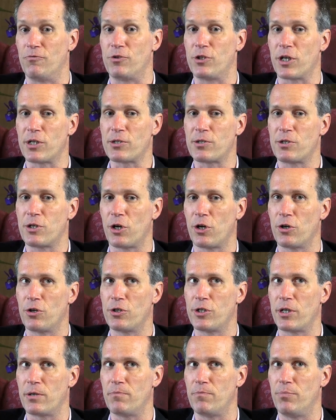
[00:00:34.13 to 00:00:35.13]
just turned
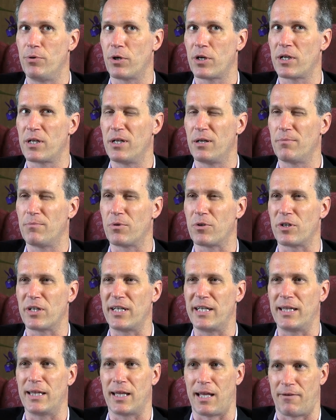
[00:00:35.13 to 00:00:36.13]
in book number
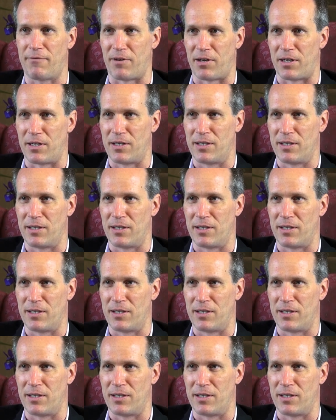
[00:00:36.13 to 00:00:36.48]
11.